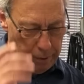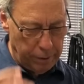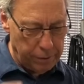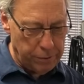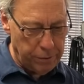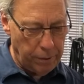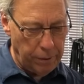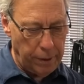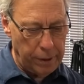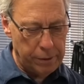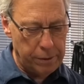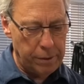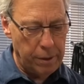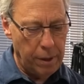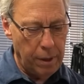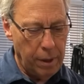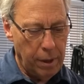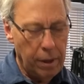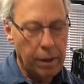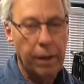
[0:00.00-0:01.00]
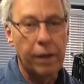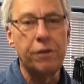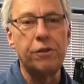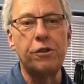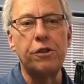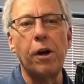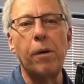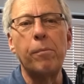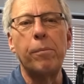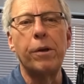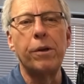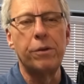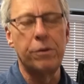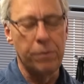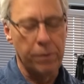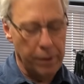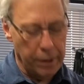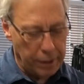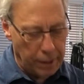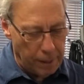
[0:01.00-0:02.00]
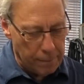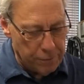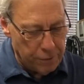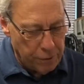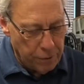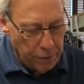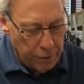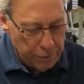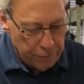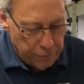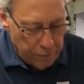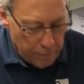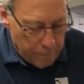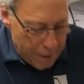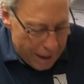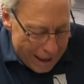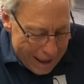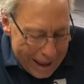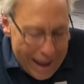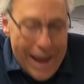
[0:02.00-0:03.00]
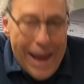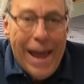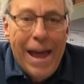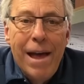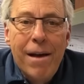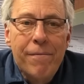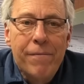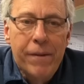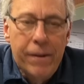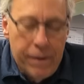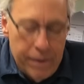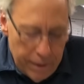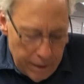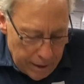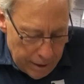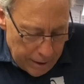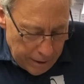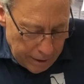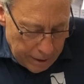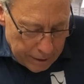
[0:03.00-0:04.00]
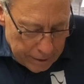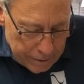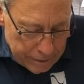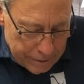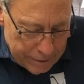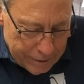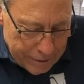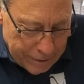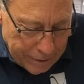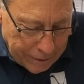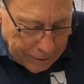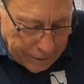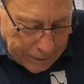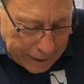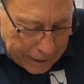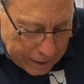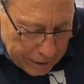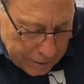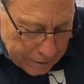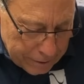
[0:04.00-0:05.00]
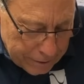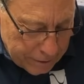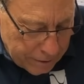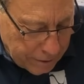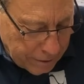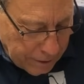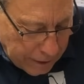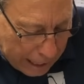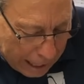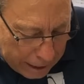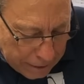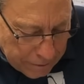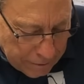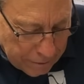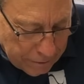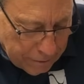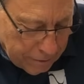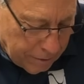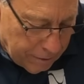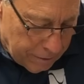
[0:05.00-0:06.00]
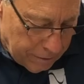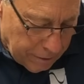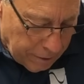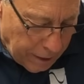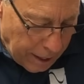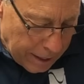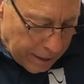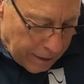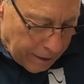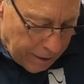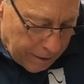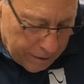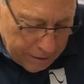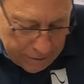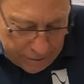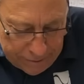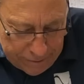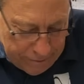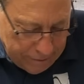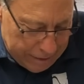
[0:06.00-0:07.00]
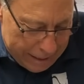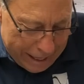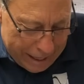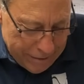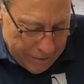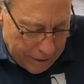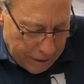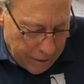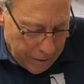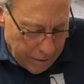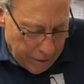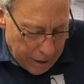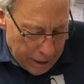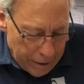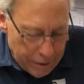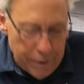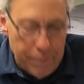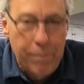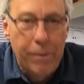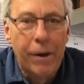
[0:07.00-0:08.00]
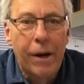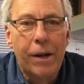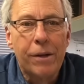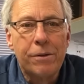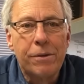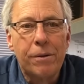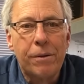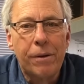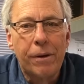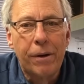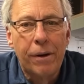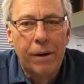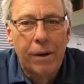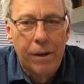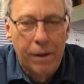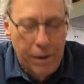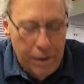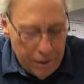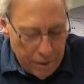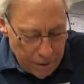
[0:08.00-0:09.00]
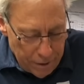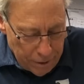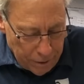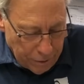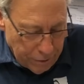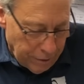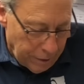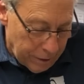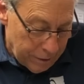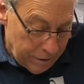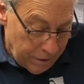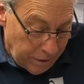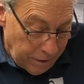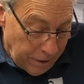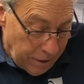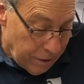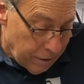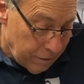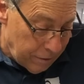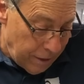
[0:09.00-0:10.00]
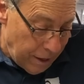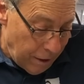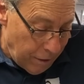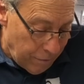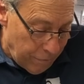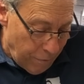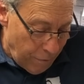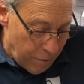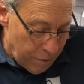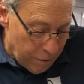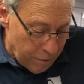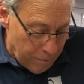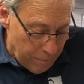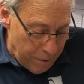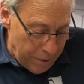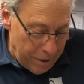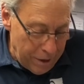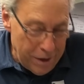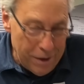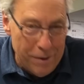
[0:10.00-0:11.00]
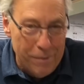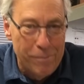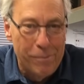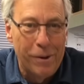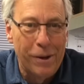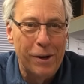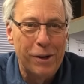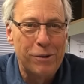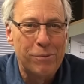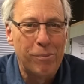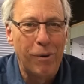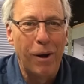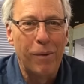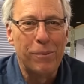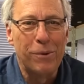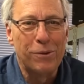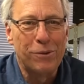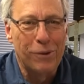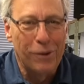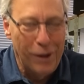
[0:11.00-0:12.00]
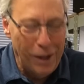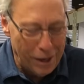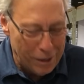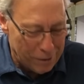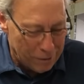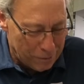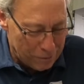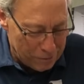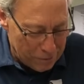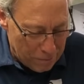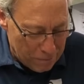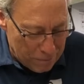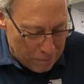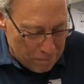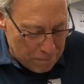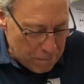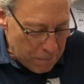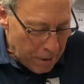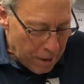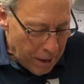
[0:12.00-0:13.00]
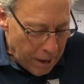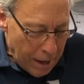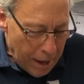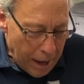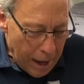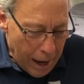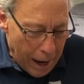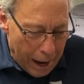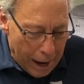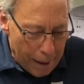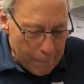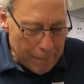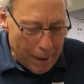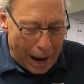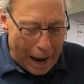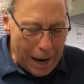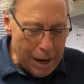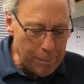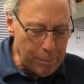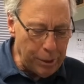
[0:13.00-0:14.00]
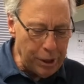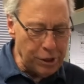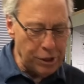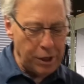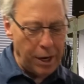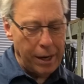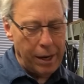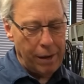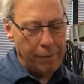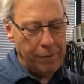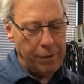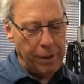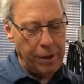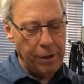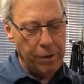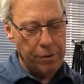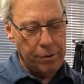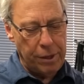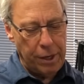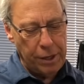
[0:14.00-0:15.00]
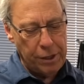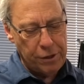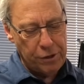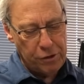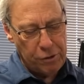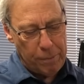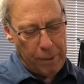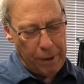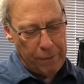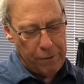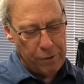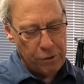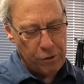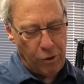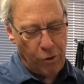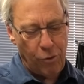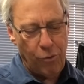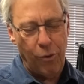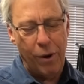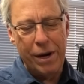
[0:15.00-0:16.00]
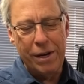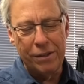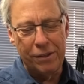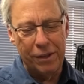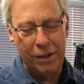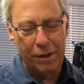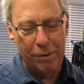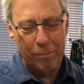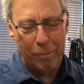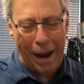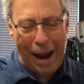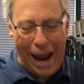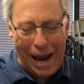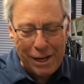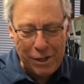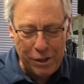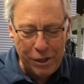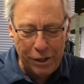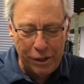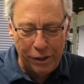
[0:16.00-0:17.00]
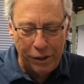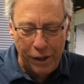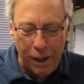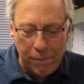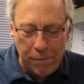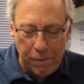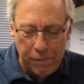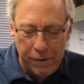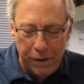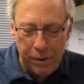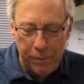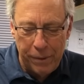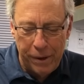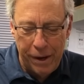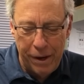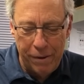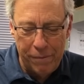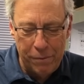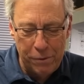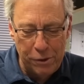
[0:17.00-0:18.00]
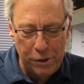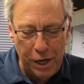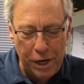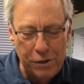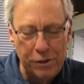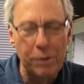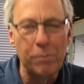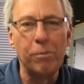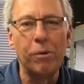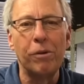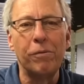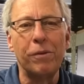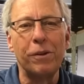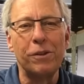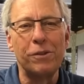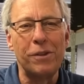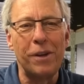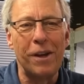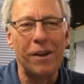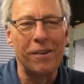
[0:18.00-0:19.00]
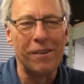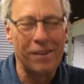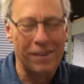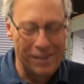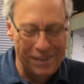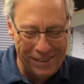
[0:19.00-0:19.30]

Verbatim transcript: and so let's let's jump into it. It comes to us from Evan in Salinas, Kansas? Salina? Kansas? I don't know how you pronounce it there. It looks like Salinas, California to me, but it's probably Salina or something. Um, I appreciate everything you teach us about this crazy and passionate love affair we have with Chasing Perfect Sound.